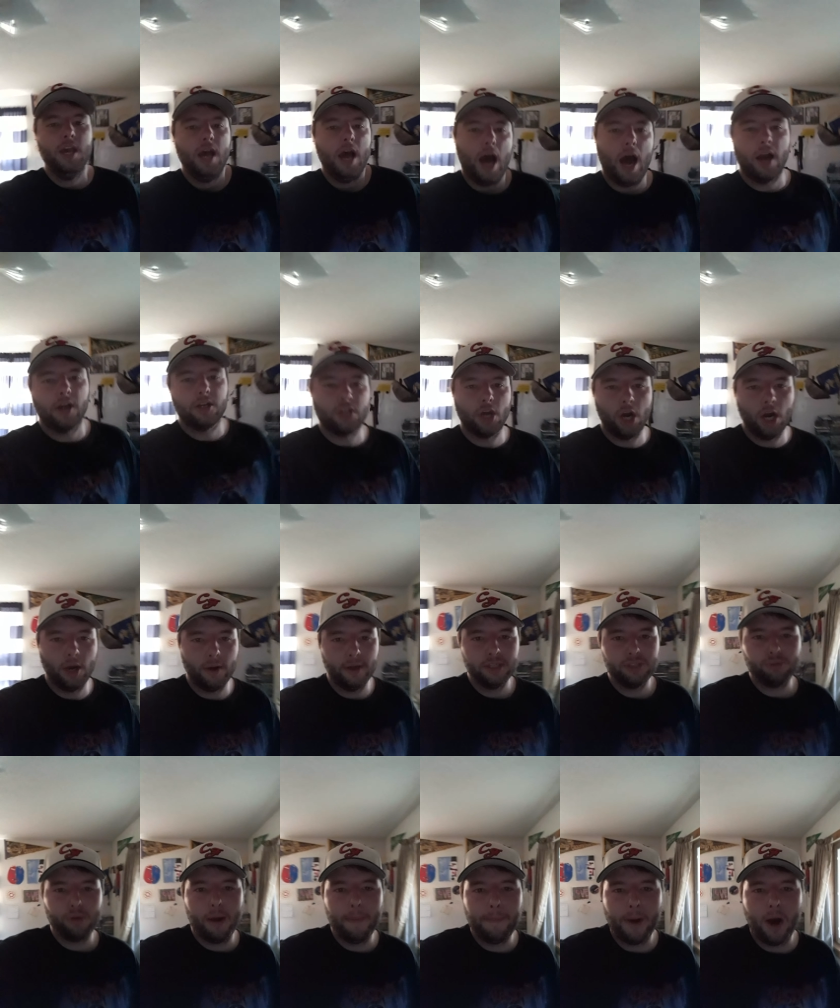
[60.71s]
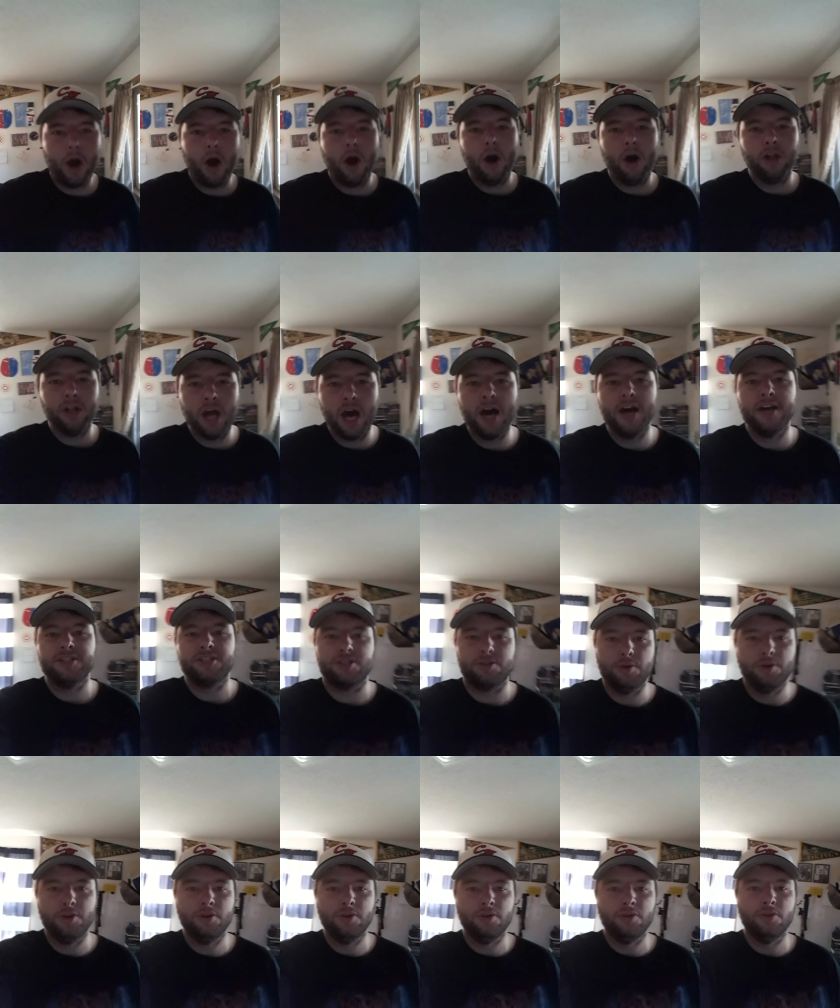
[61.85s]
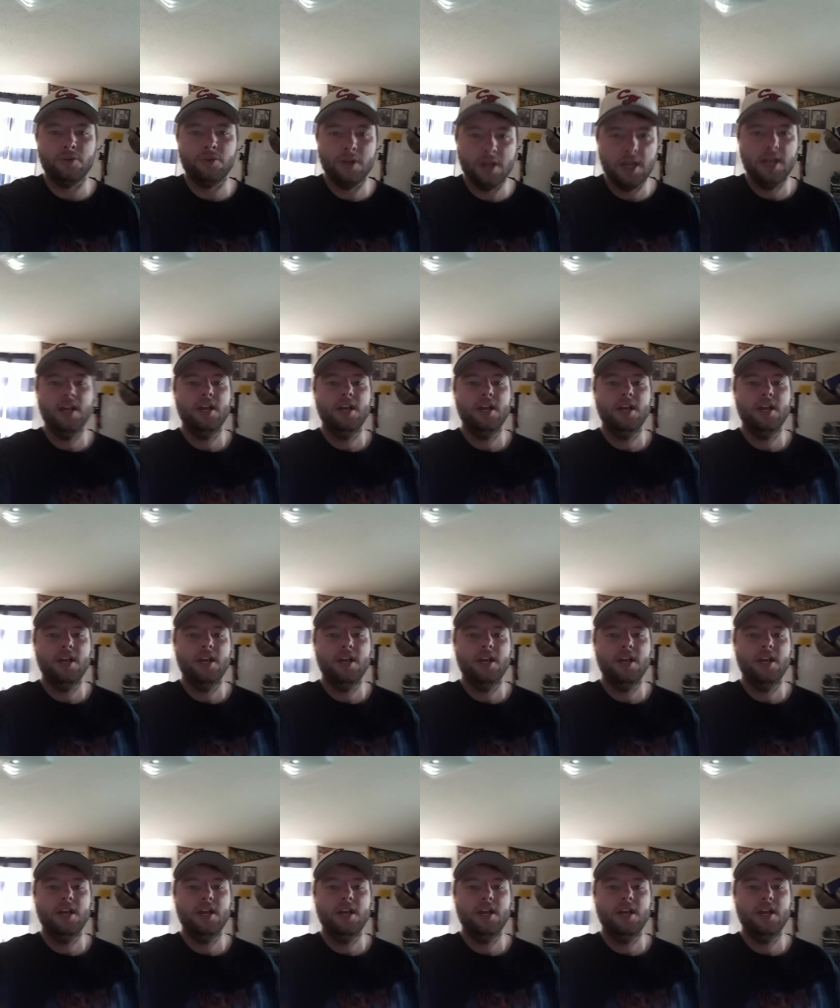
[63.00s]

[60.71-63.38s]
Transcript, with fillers: Our courage will pull us through.